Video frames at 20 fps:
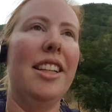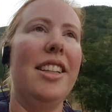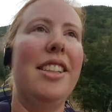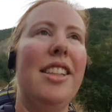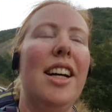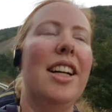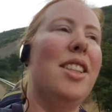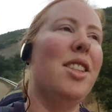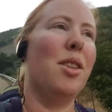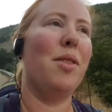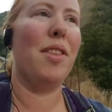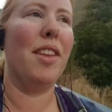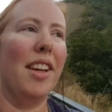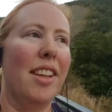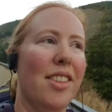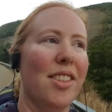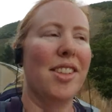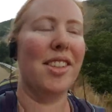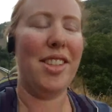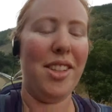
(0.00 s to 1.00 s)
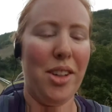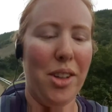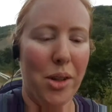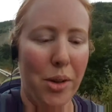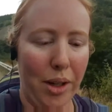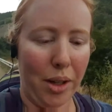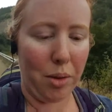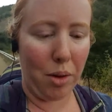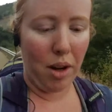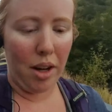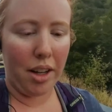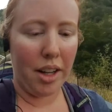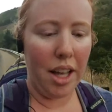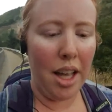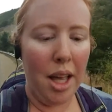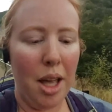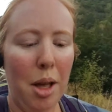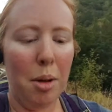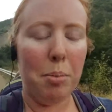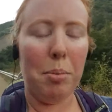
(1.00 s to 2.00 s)
tons of things are still going wrong,
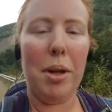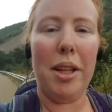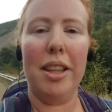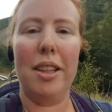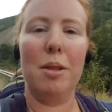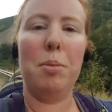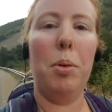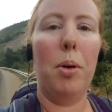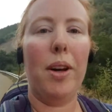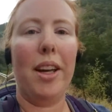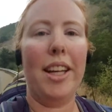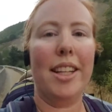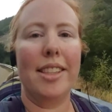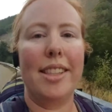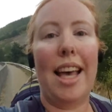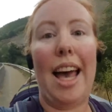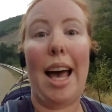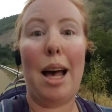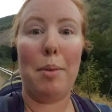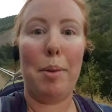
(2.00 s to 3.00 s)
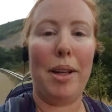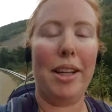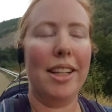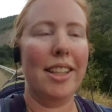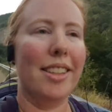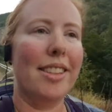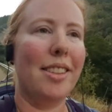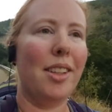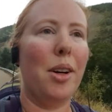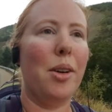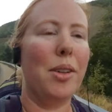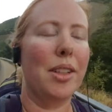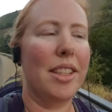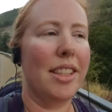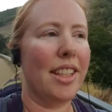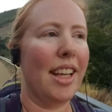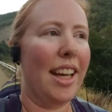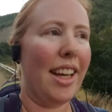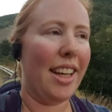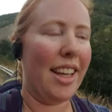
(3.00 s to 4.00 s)
but at this point it's habit. So
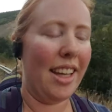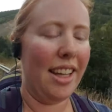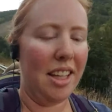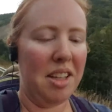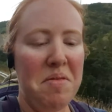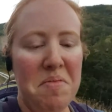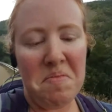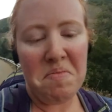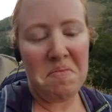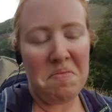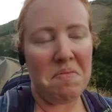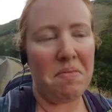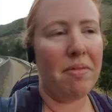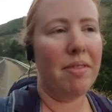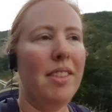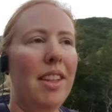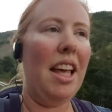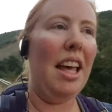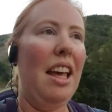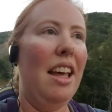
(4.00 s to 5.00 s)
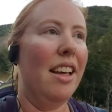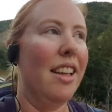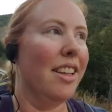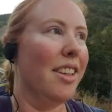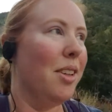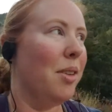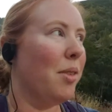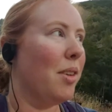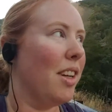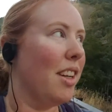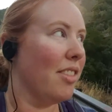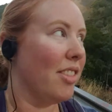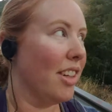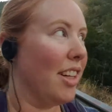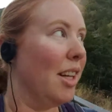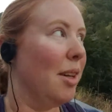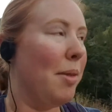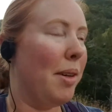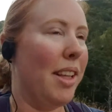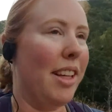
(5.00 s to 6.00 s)
it's like, eh,
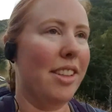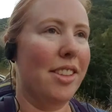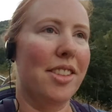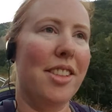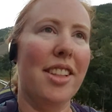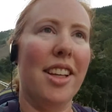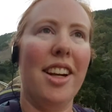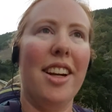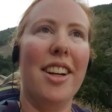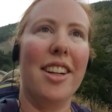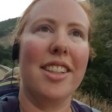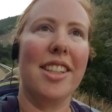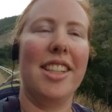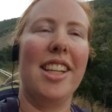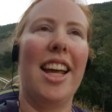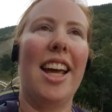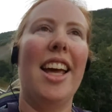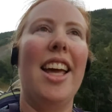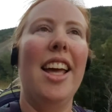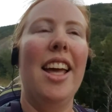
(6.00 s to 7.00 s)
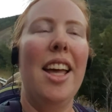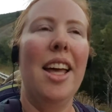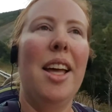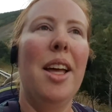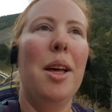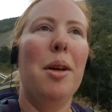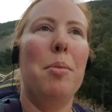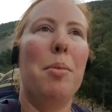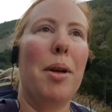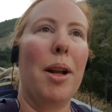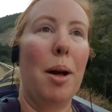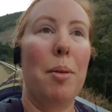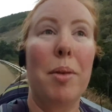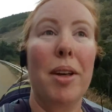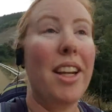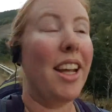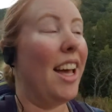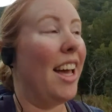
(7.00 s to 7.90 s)
whatever, my legs are just gonna hurt today, but I'm gonna